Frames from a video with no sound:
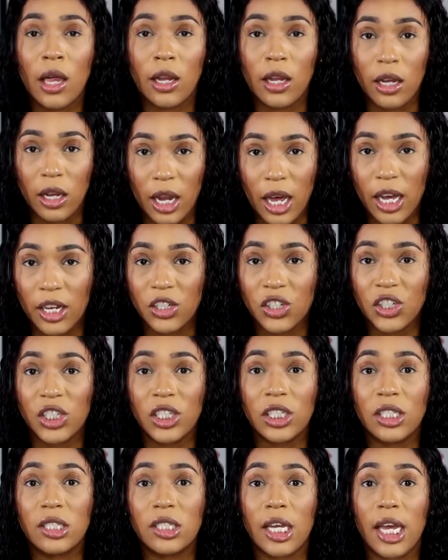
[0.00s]

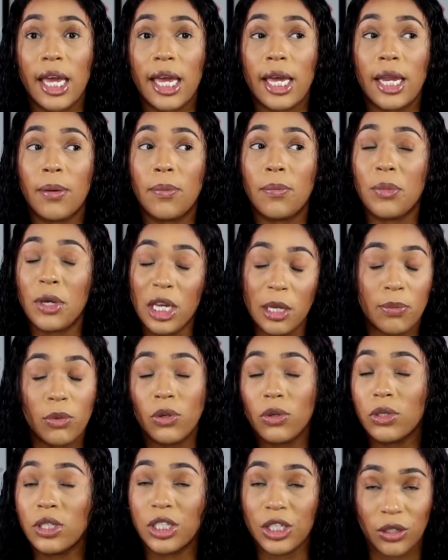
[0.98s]
launches and
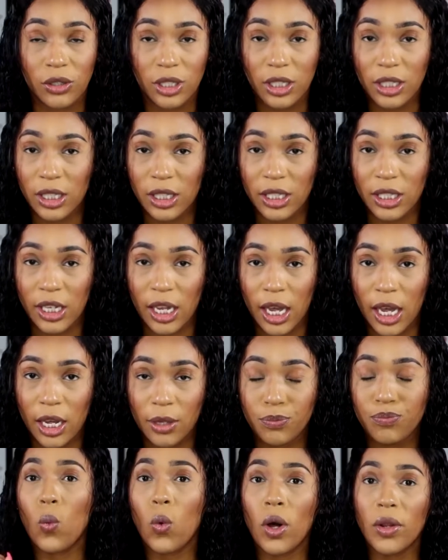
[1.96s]
people still to this
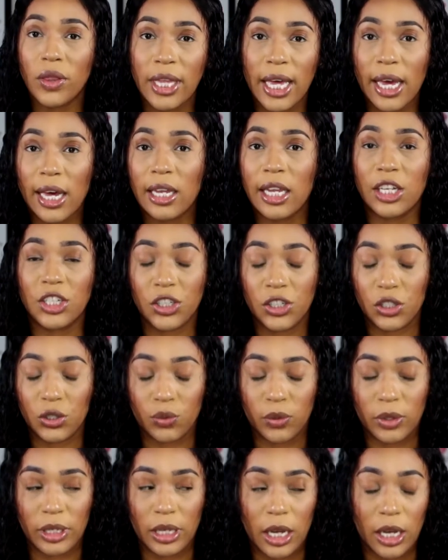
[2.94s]
day want that collection to
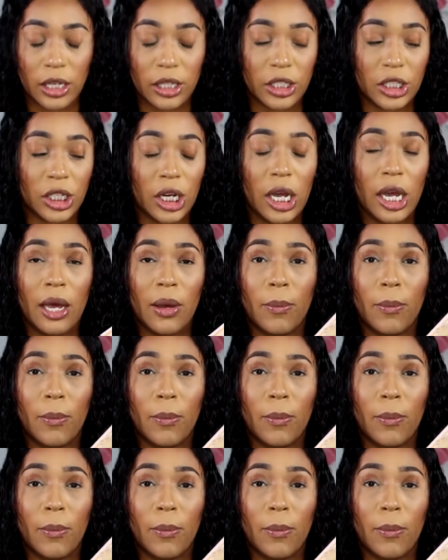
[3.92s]
relaunch.